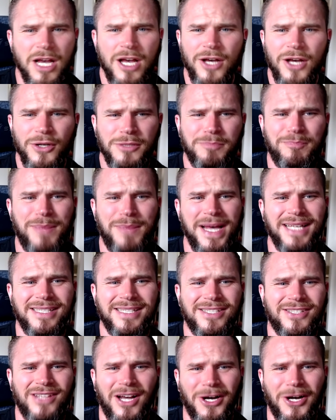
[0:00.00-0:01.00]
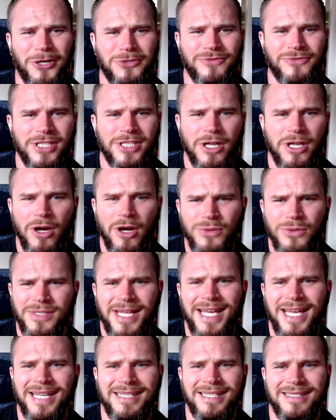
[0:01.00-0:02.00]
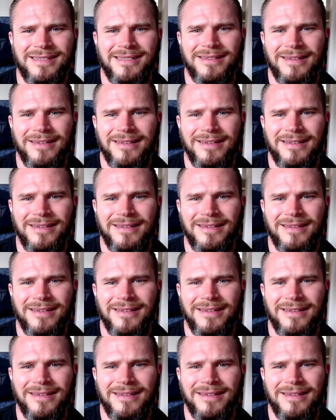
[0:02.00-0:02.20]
Who's Bet Star? Who's this?